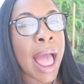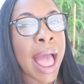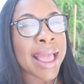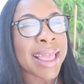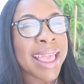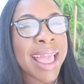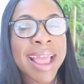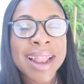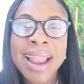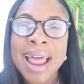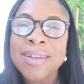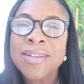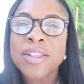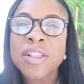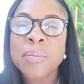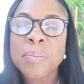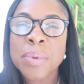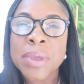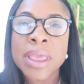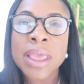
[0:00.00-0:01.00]
I cannot
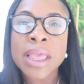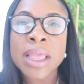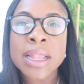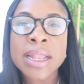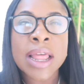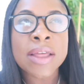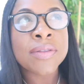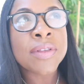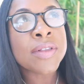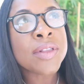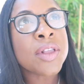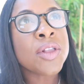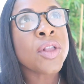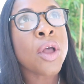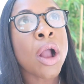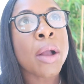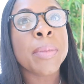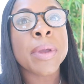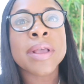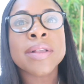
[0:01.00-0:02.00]
speak, now this is
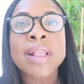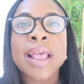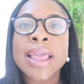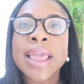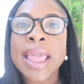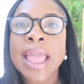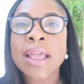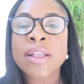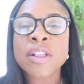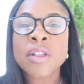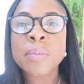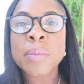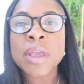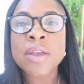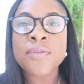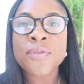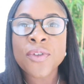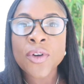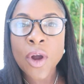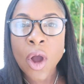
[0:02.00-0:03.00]
hard because I can't
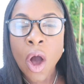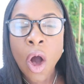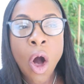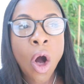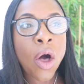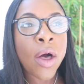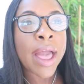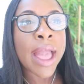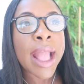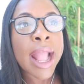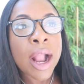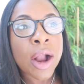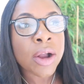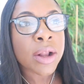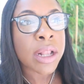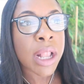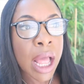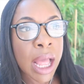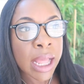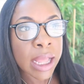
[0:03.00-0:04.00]
speak for all
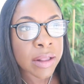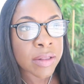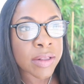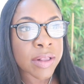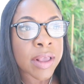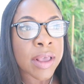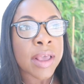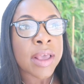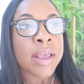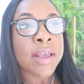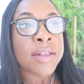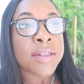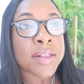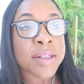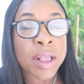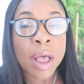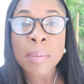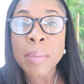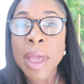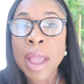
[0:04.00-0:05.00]
airlines.
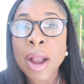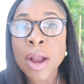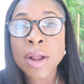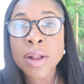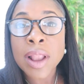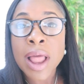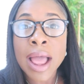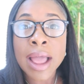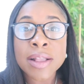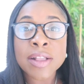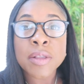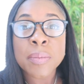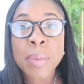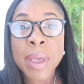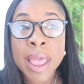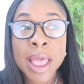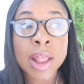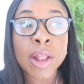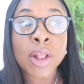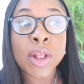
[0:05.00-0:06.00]
Some airlines
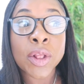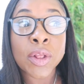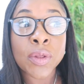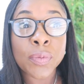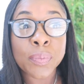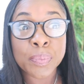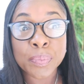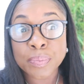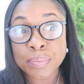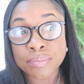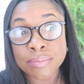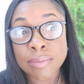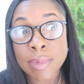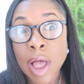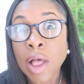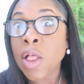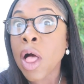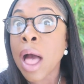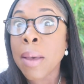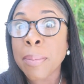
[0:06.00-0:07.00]
pay
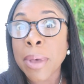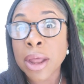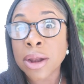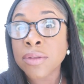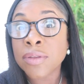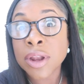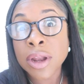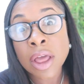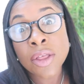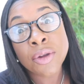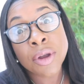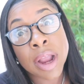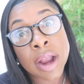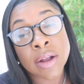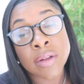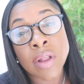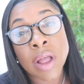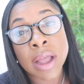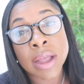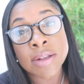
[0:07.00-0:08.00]
a lot better than other
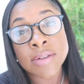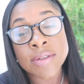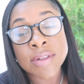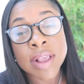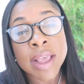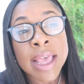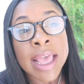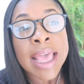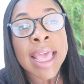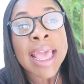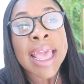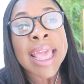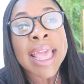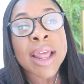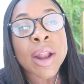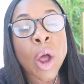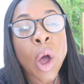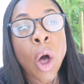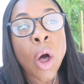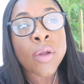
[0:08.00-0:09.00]
airlines.
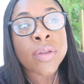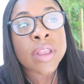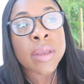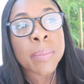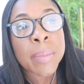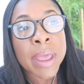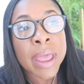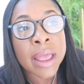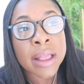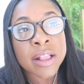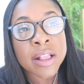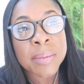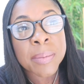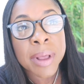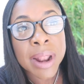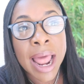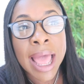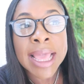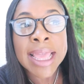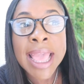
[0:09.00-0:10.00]
It all depends,
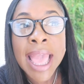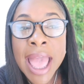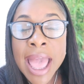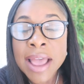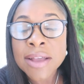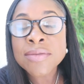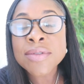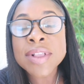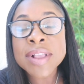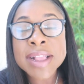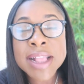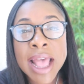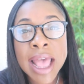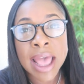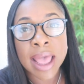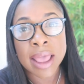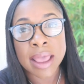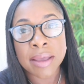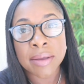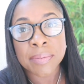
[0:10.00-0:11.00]
but I can
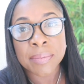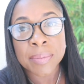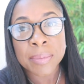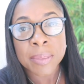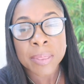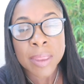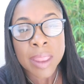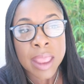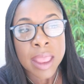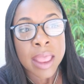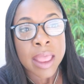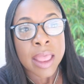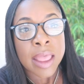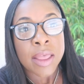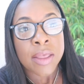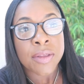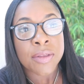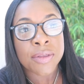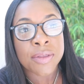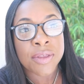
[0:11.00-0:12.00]
say
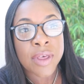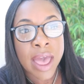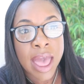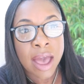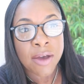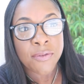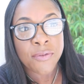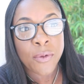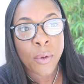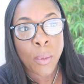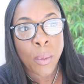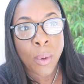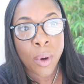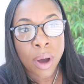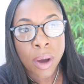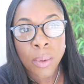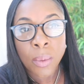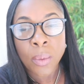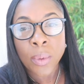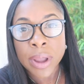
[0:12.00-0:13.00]
that for
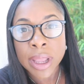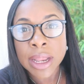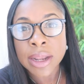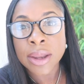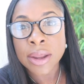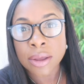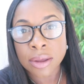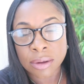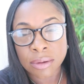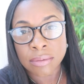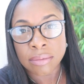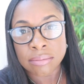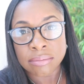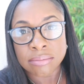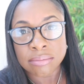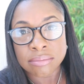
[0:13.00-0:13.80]
what we do